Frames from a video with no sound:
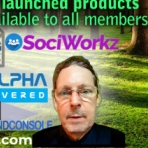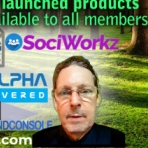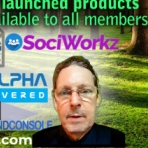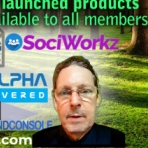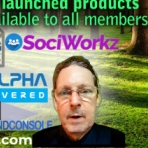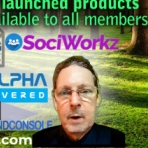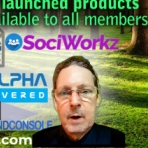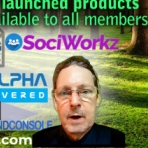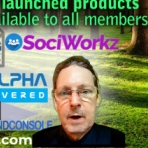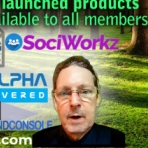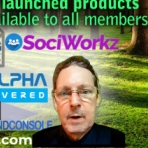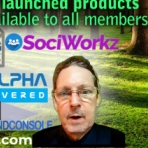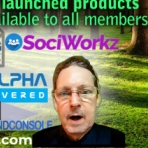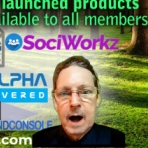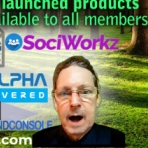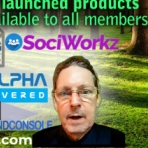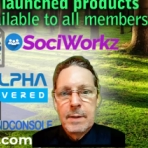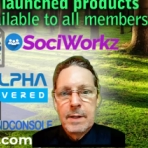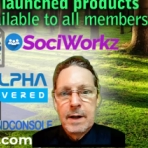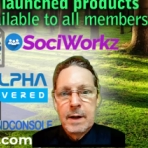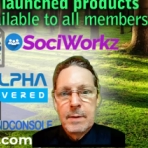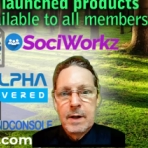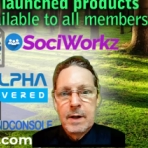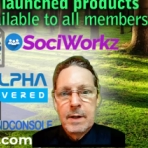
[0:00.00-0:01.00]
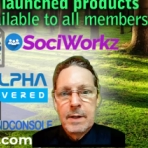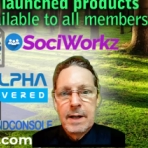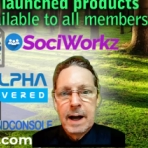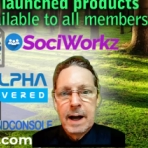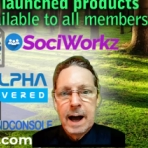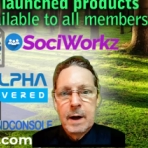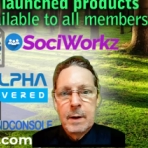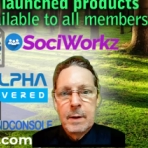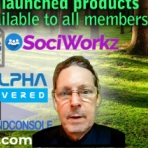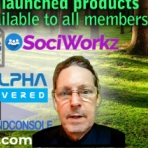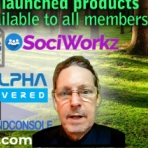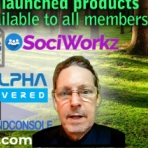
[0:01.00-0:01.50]
of Google traffic for
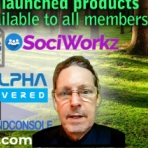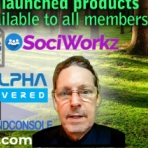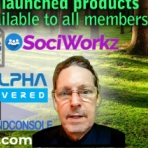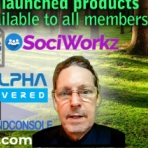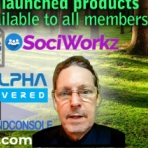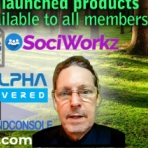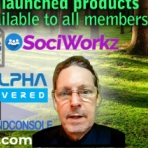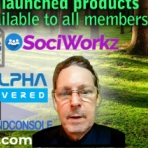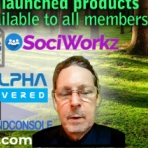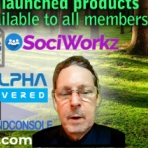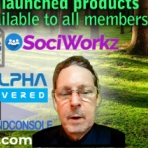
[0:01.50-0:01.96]
thousands